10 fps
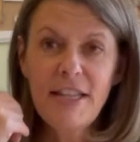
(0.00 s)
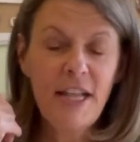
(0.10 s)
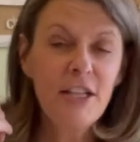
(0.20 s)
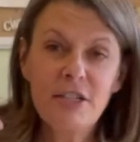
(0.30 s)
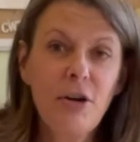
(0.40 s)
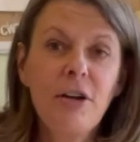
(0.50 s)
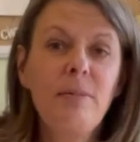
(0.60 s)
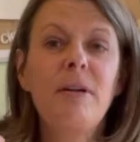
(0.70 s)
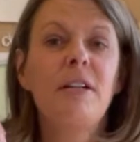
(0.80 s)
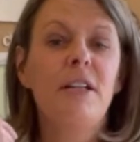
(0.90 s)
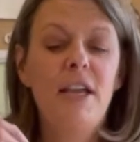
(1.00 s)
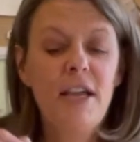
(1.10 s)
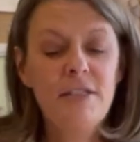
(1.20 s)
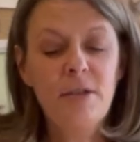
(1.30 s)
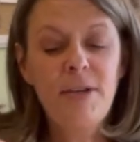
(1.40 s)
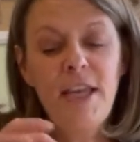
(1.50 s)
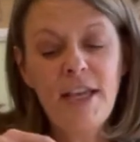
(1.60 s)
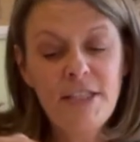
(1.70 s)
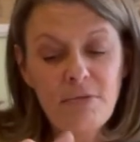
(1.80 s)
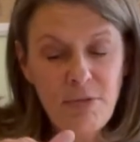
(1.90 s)
that looks horrible." So he
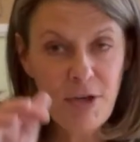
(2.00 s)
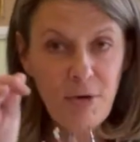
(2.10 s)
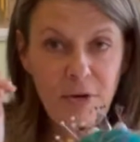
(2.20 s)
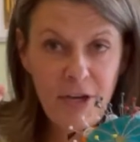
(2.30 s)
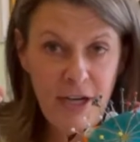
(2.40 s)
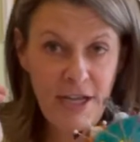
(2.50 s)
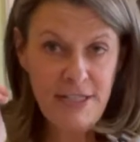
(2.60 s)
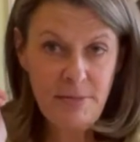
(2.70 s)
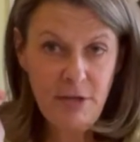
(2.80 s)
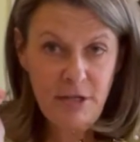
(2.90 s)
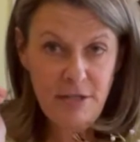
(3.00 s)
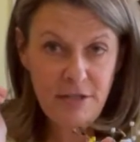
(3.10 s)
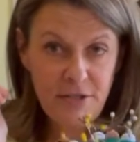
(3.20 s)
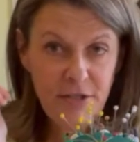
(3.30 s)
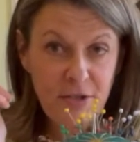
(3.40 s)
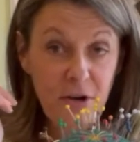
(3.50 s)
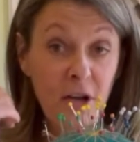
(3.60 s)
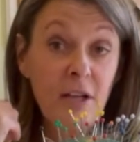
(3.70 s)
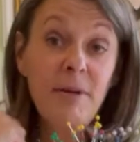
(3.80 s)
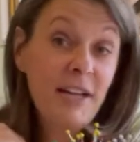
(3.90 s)
had to reorganize them all. So they're
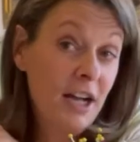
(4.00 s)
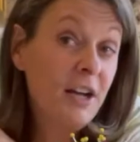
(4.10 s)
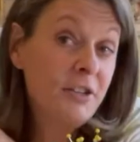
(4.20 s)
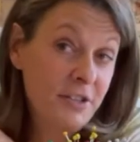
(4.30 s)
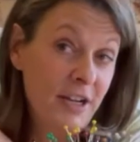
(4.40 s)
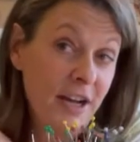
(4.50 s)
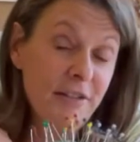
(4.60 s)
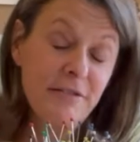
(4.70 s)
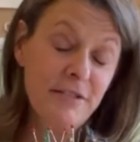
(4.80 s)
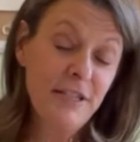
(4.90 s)
all by color now.